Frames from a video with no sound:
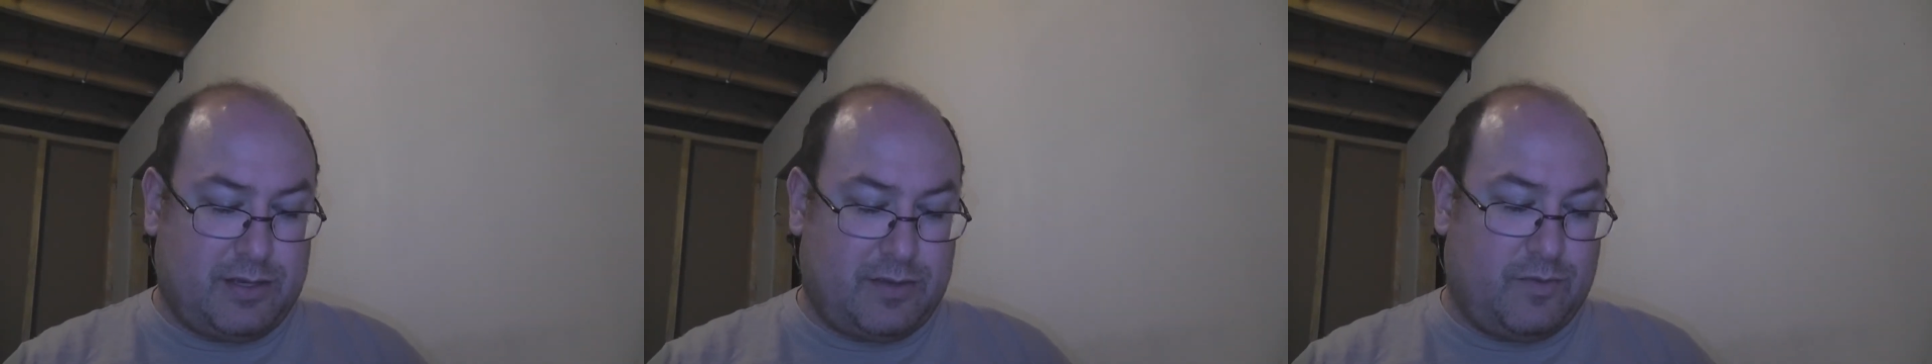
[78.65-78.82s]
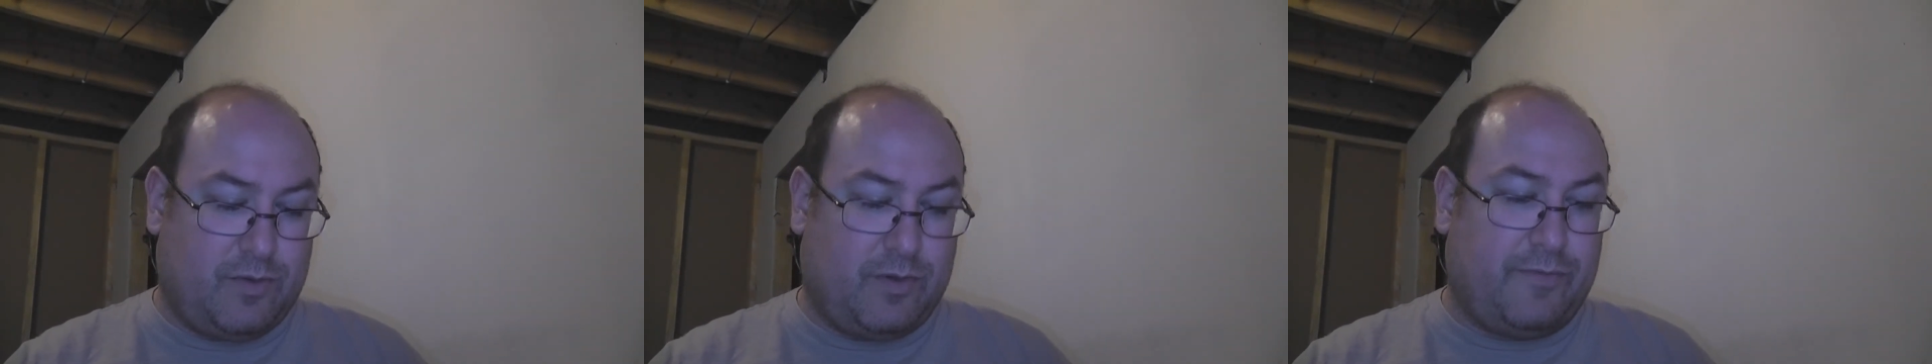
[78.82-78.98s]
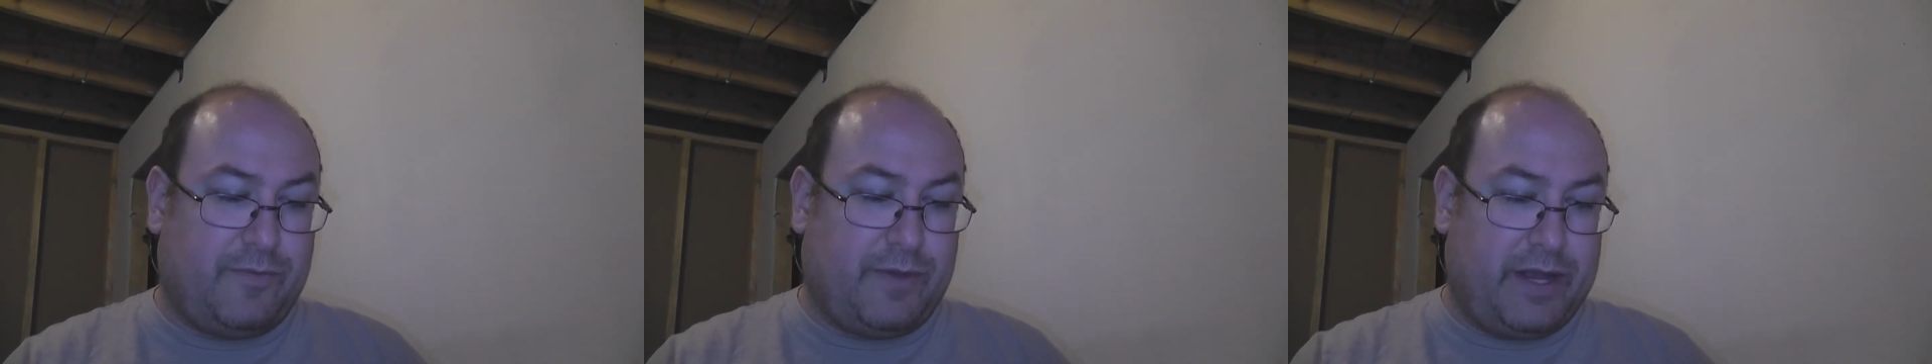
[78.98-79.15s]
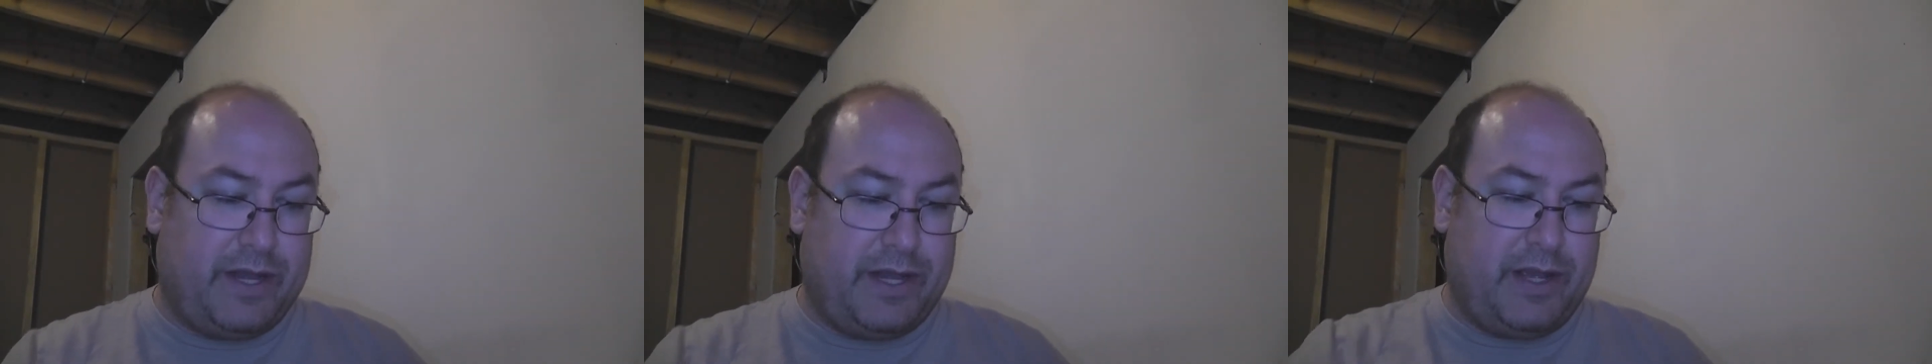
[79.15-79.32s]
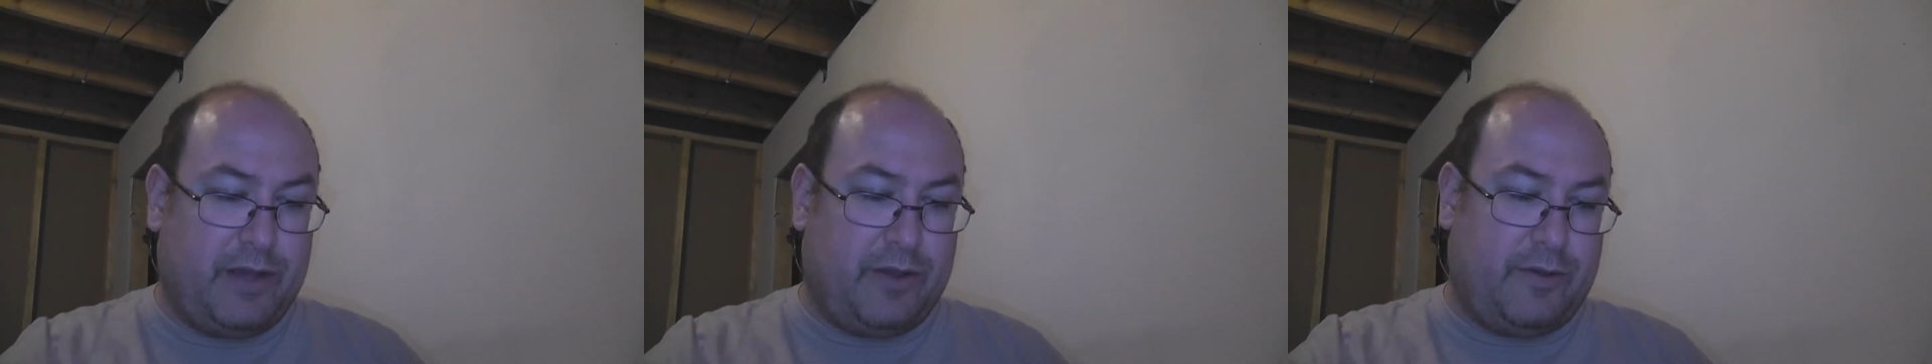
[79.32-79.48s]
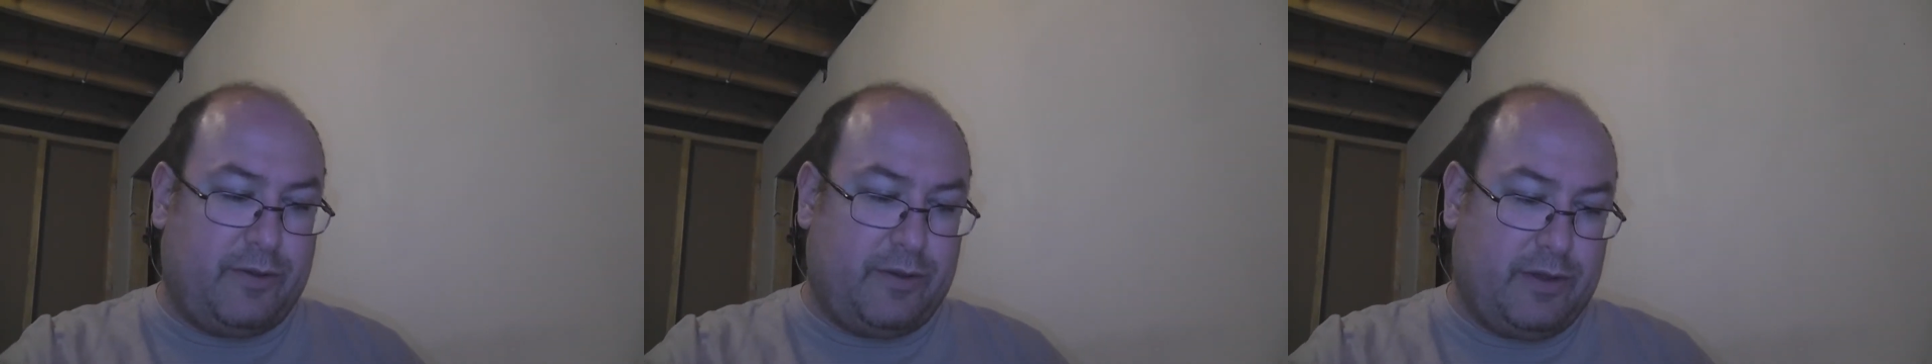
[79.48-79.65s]
We'll find
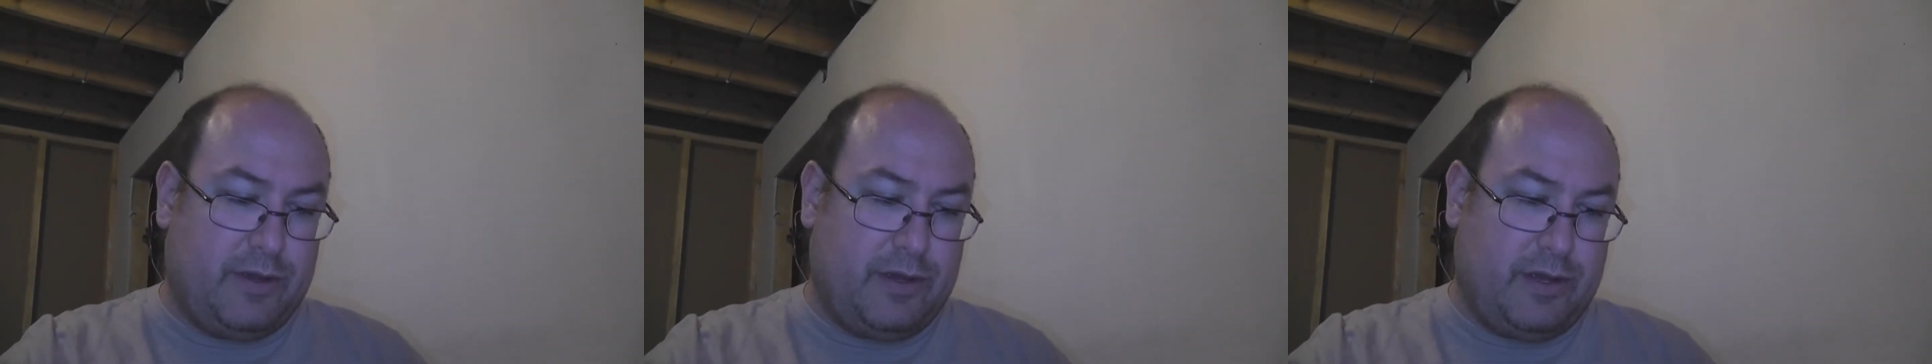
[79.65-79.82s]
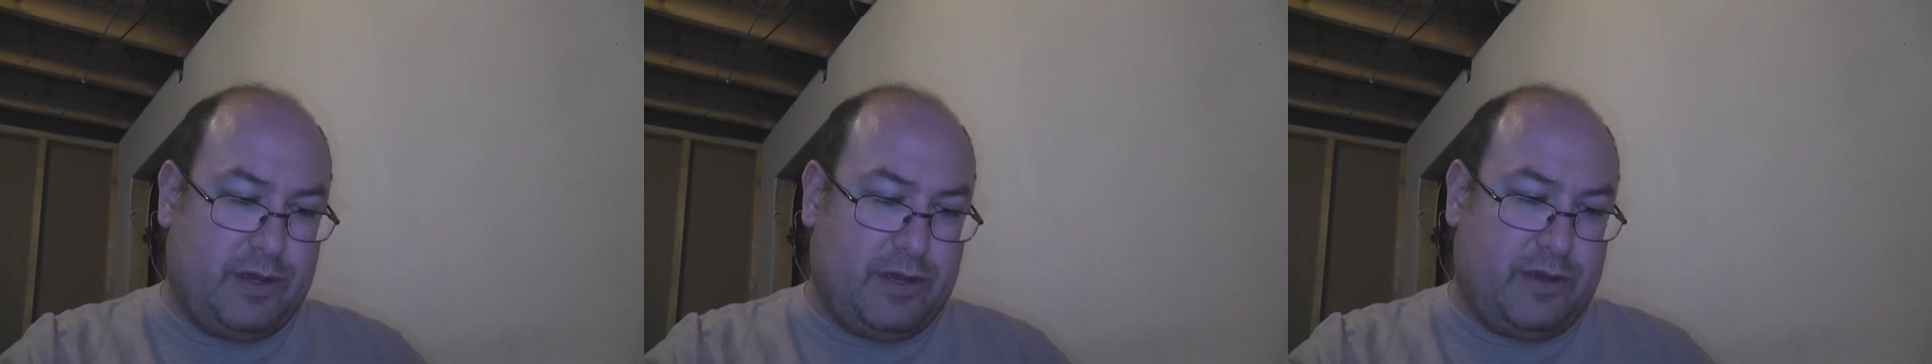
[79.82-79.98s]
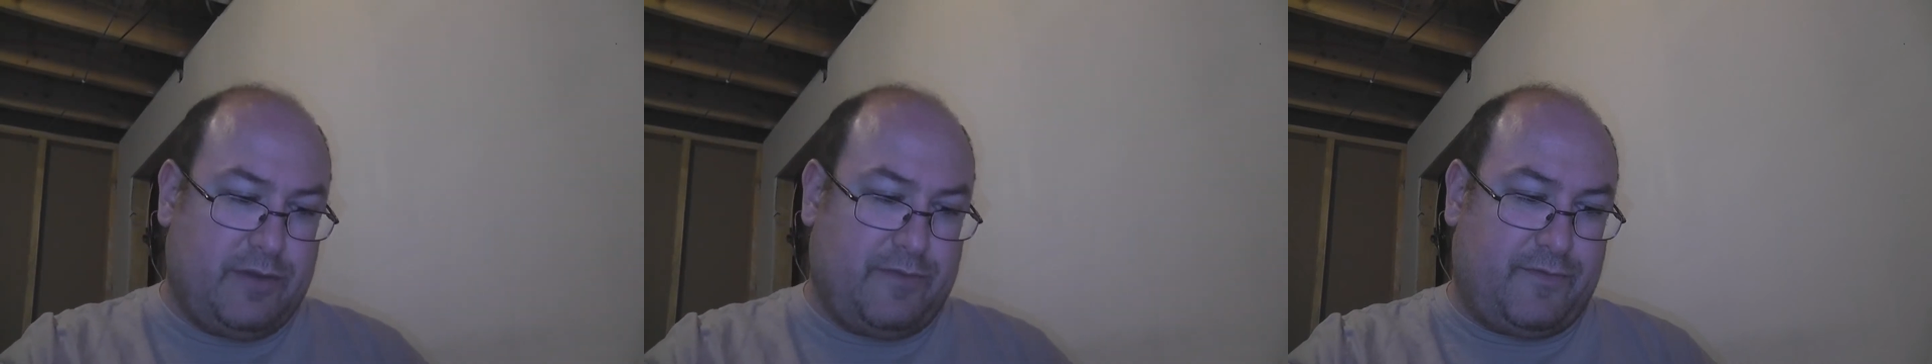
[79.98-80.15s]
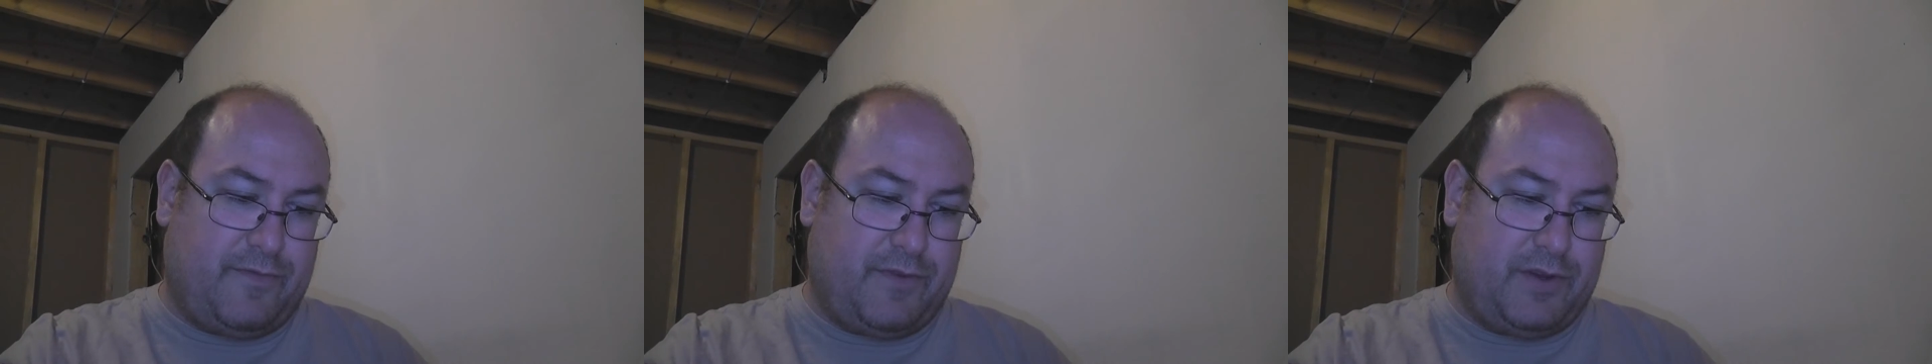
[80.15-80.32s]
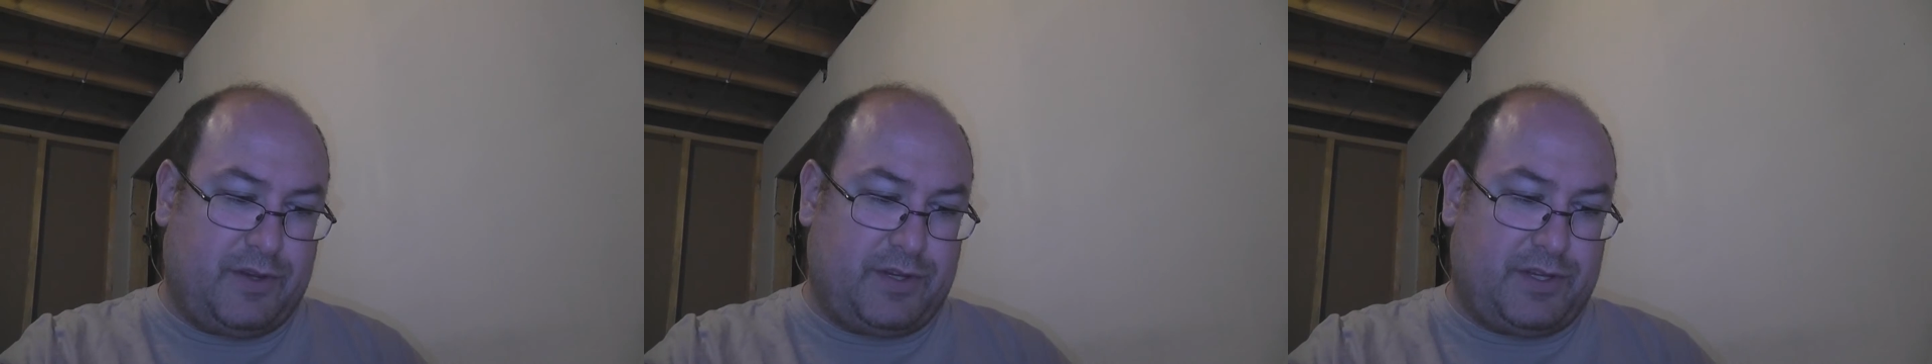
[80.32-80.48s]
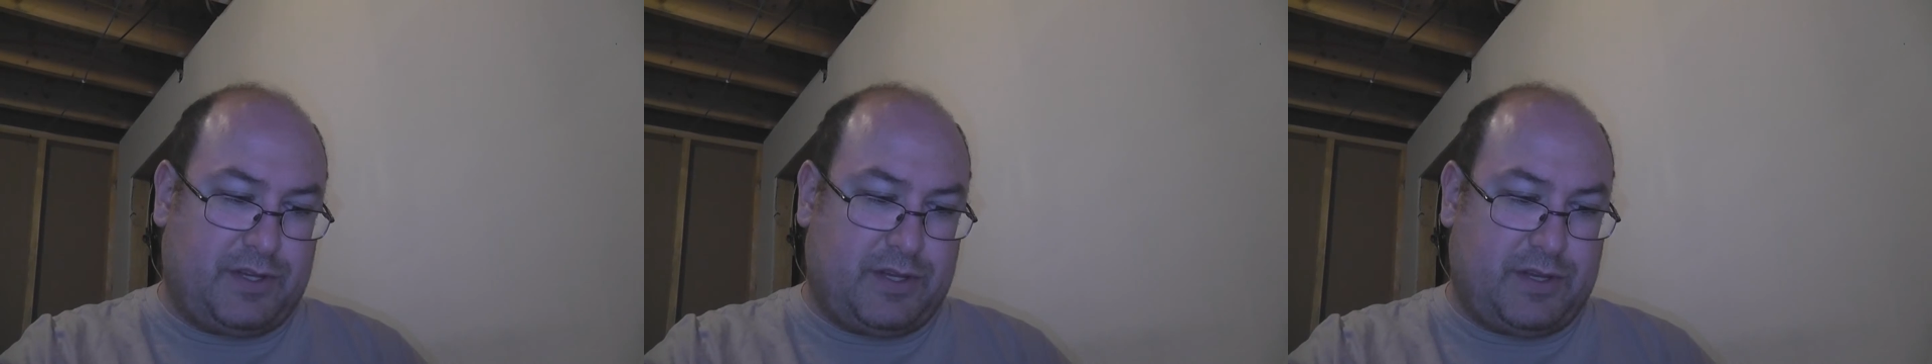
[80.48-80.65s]
out.
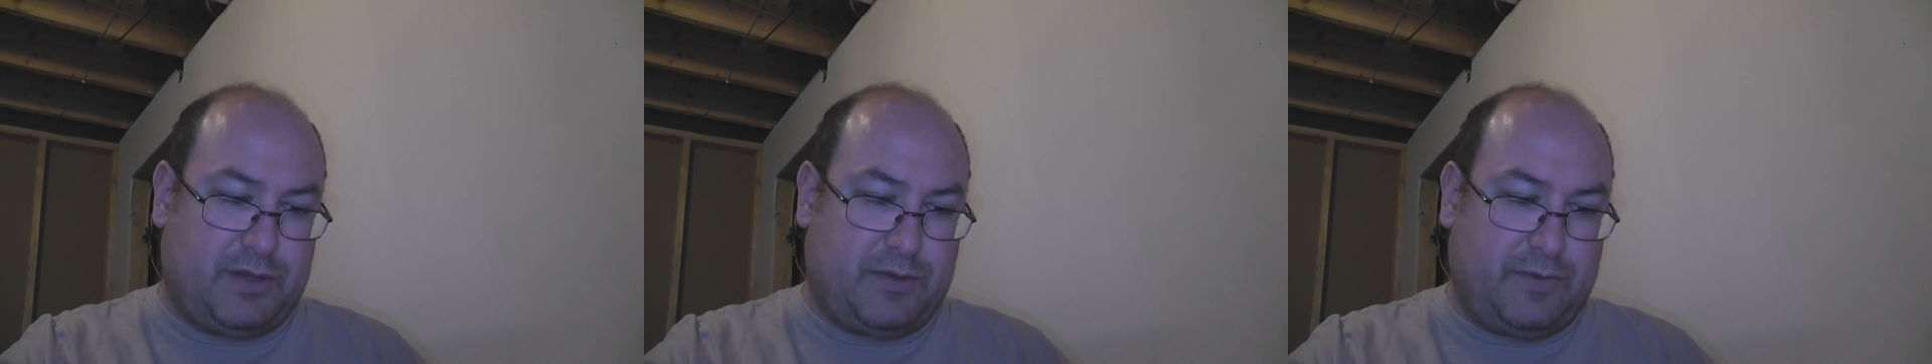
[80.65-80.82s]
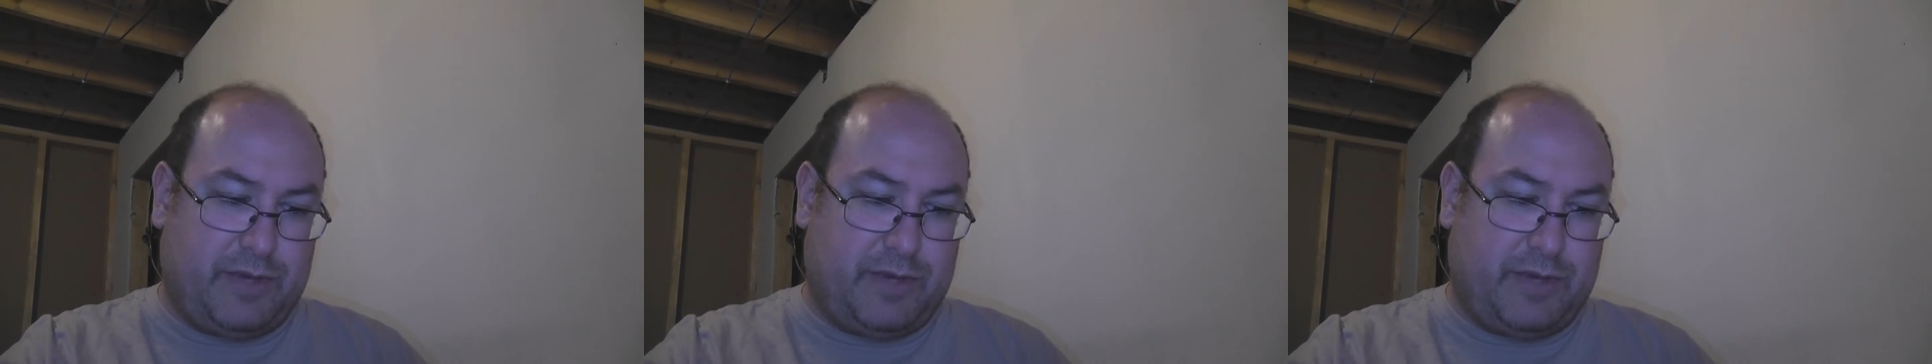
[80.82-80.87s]
First,